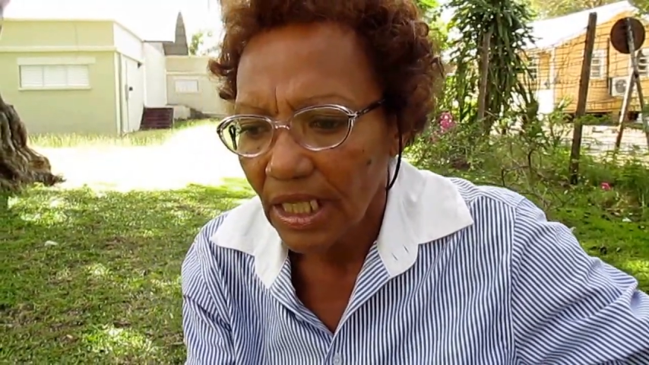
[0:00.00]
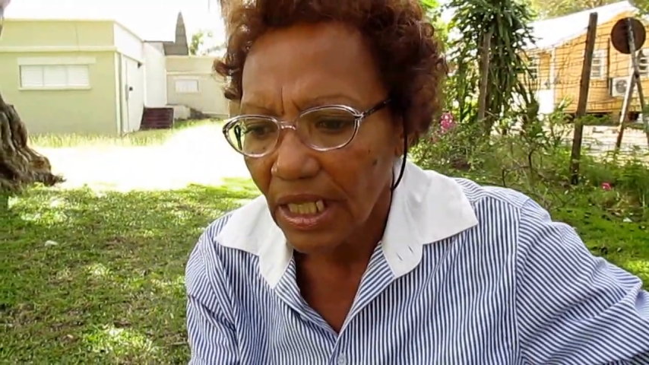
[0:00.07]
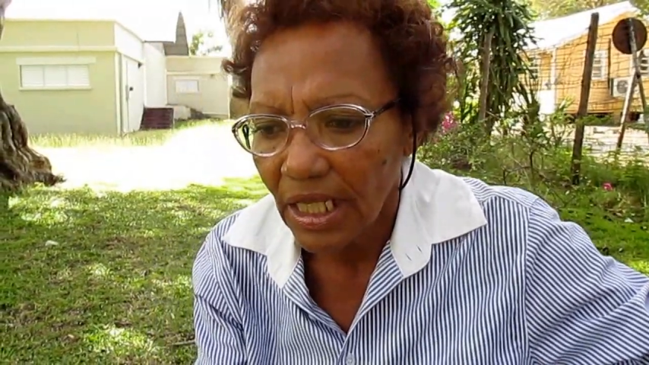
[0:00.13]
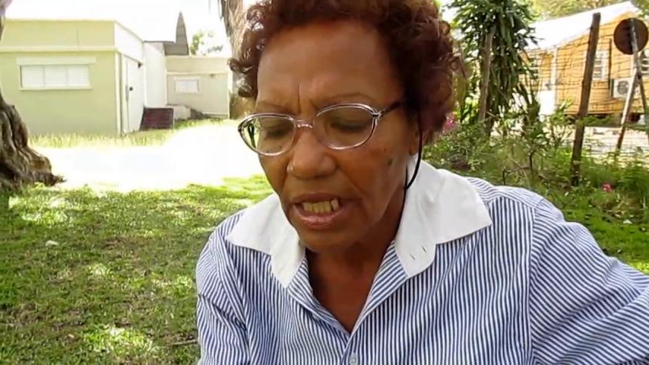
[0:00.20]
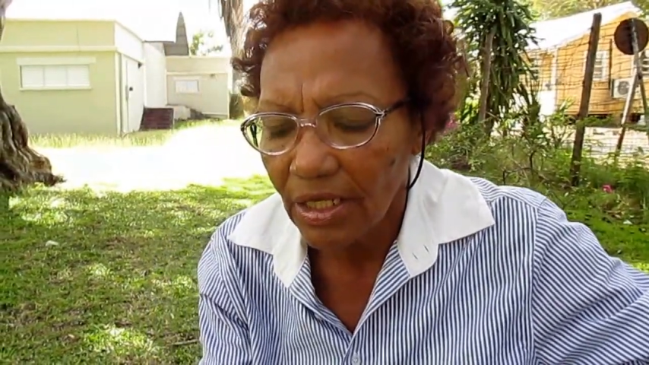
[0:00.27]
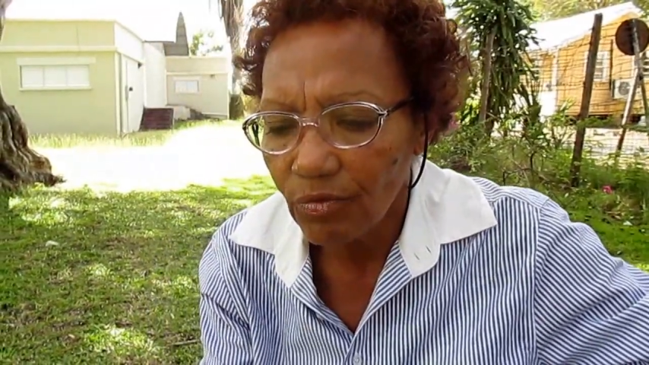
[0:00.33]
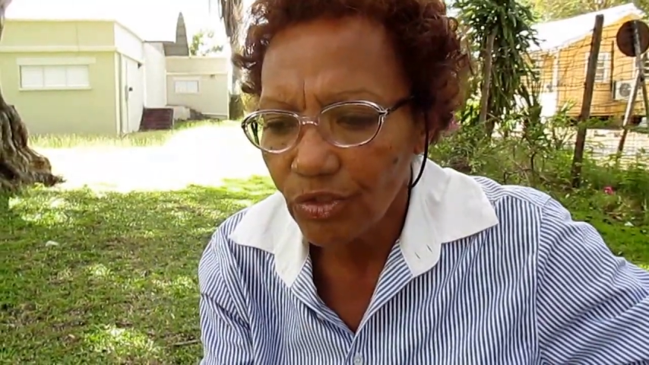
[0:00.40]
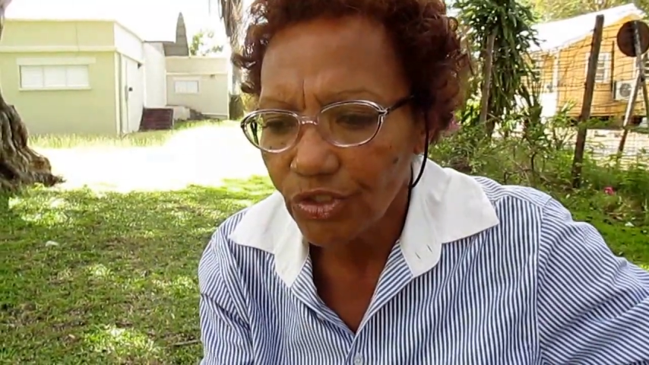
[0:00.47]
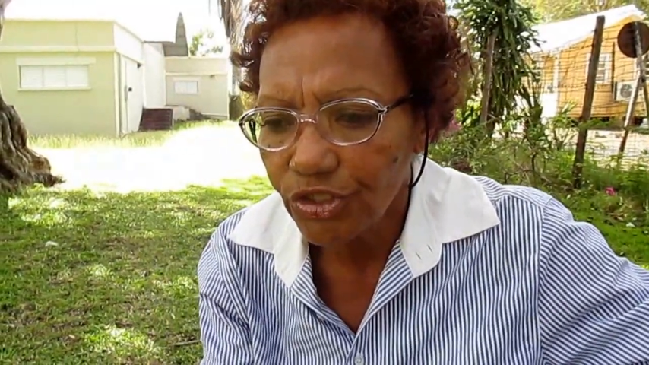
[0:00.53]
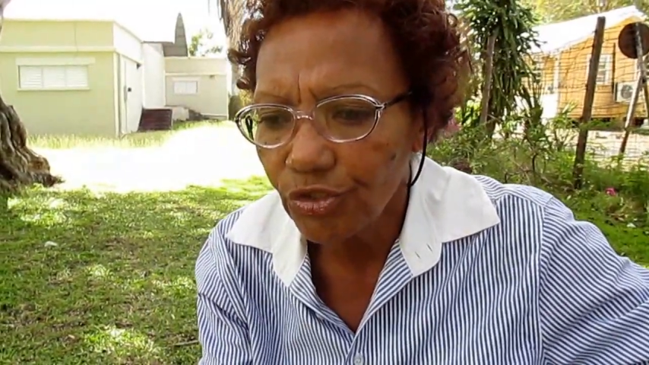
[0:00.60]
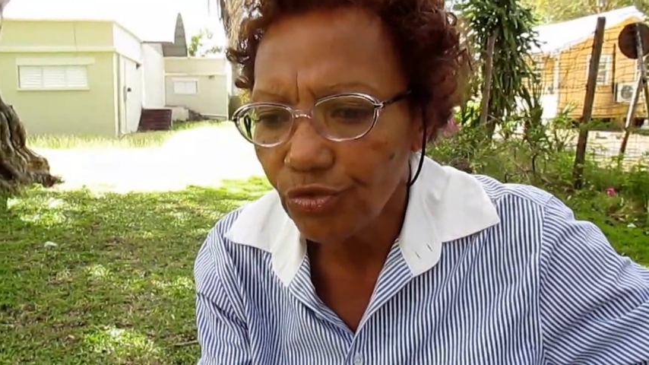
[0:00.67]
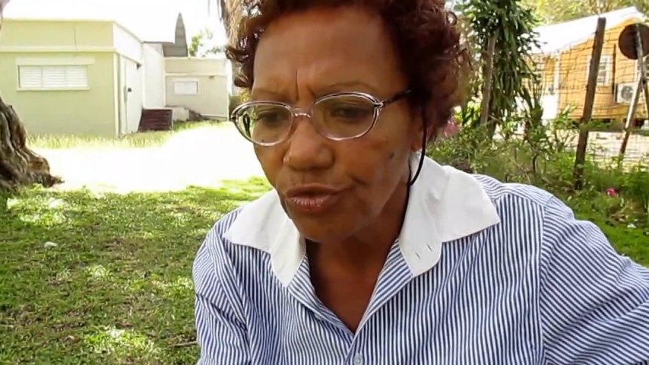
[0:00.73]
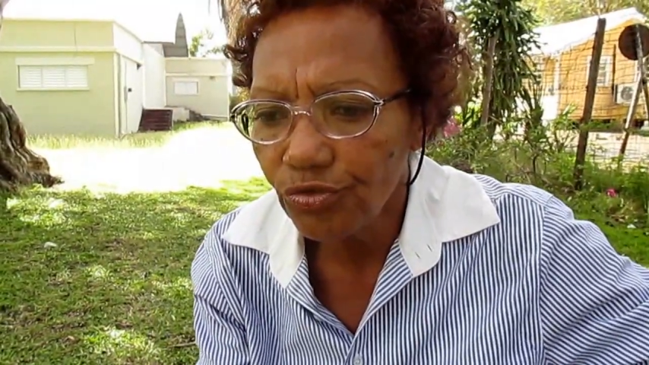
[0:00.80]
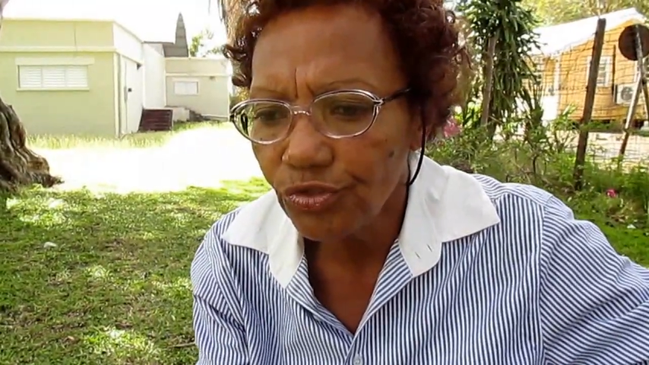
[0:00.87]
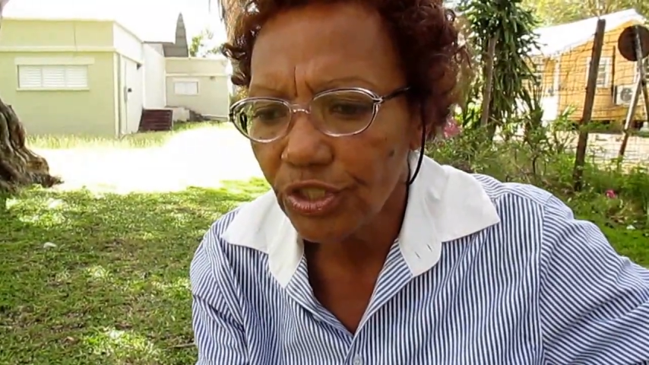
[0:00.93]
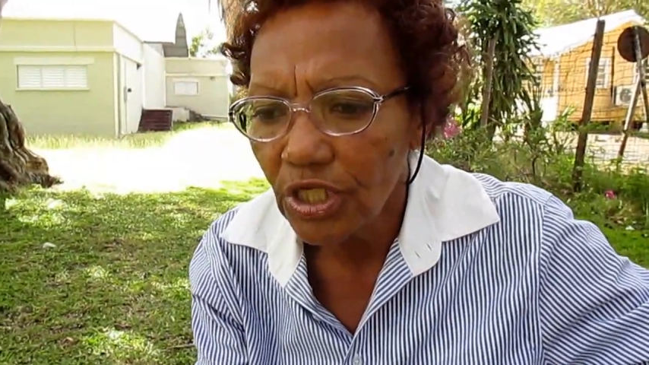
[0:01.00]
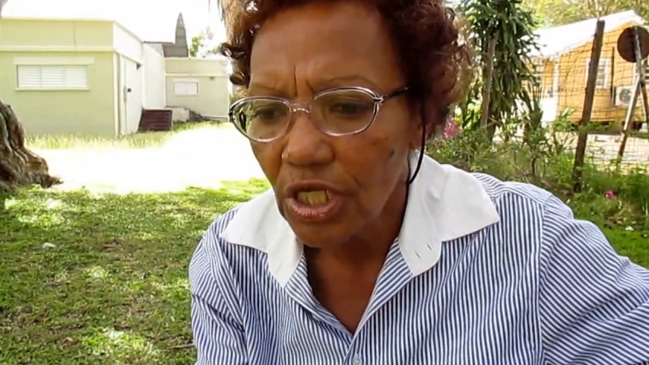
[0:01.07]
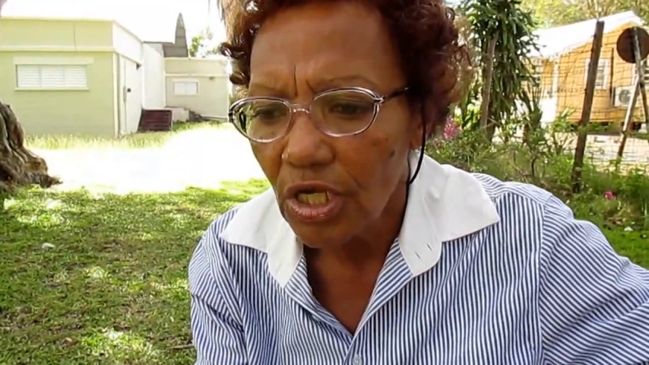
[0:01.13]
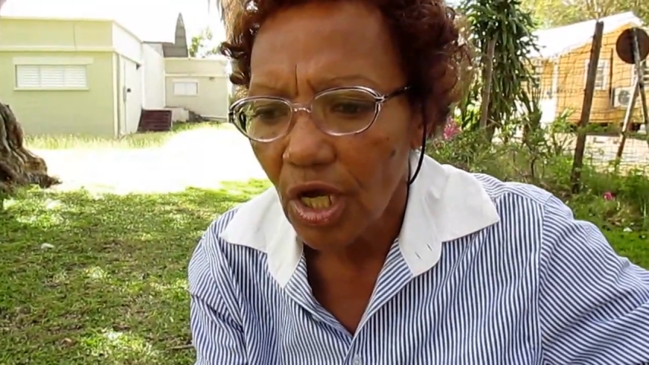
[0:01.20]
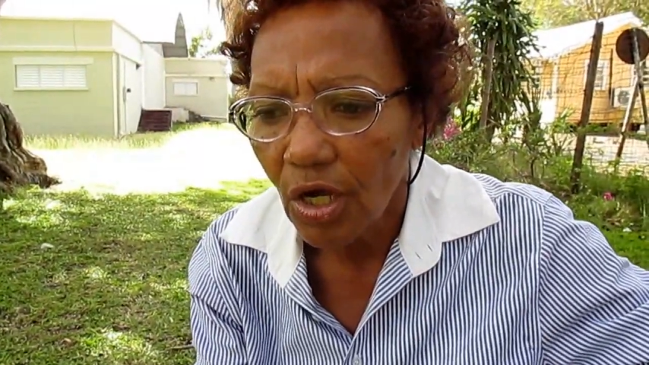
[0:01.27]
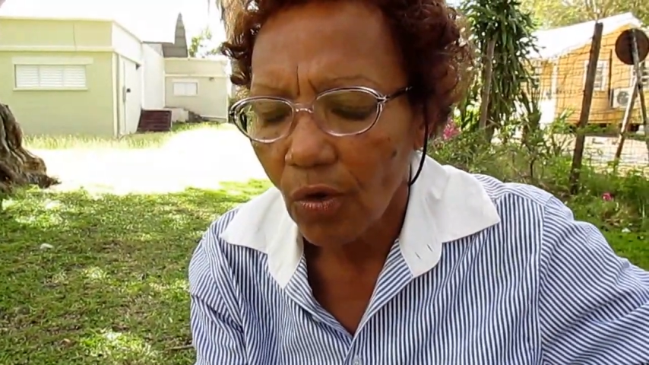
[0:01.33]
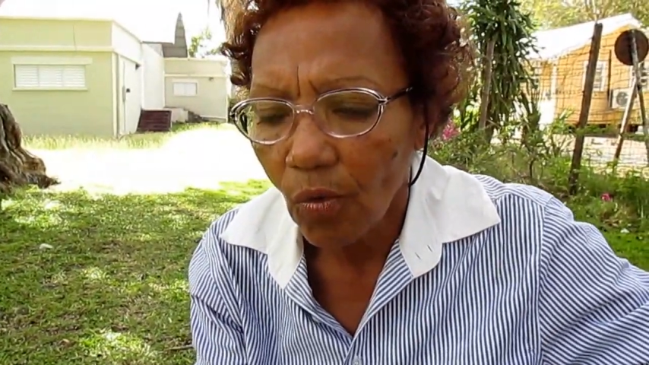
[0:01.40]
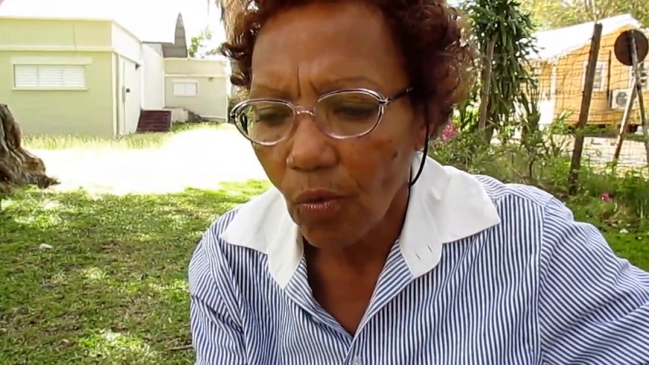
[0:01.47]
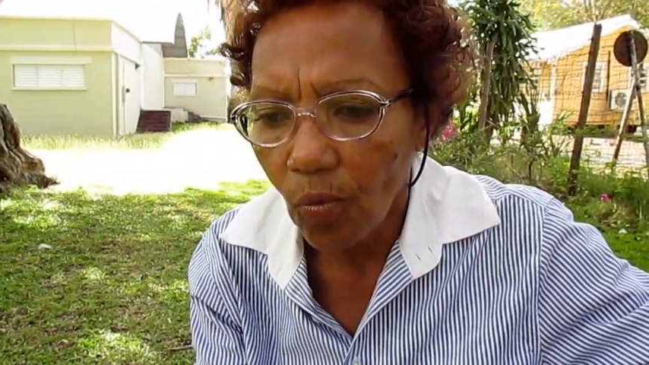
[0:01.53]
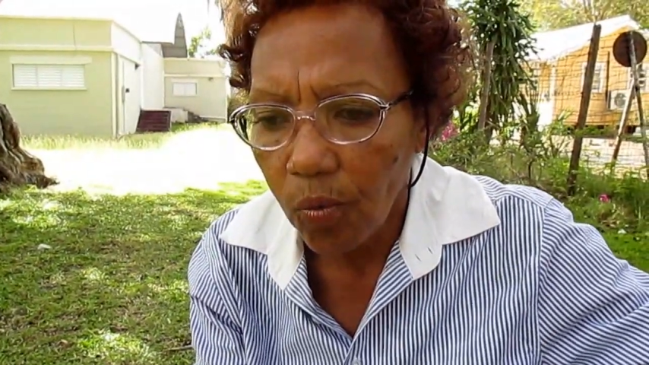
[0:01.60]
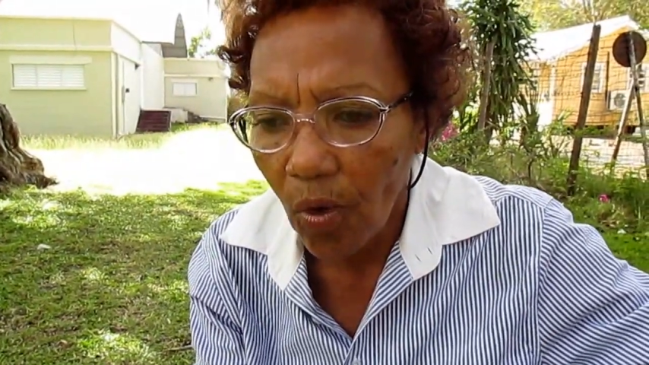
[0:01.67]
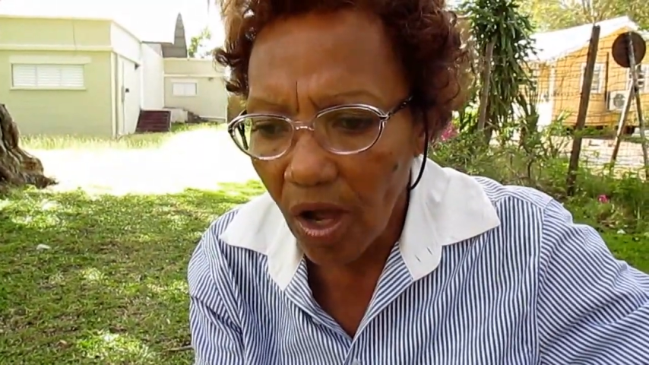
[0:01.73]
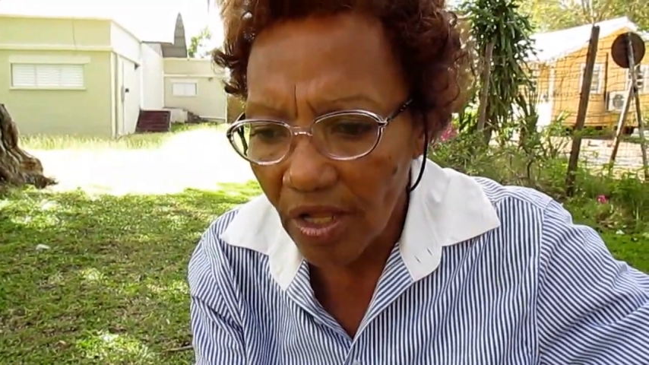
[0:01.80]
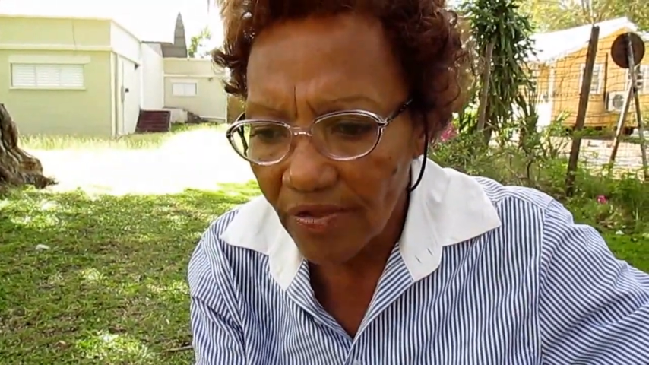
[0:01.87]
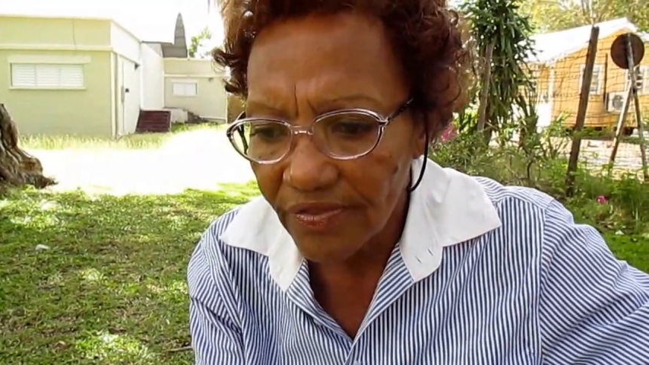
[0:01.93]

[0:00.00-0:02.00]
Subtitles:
It was shown what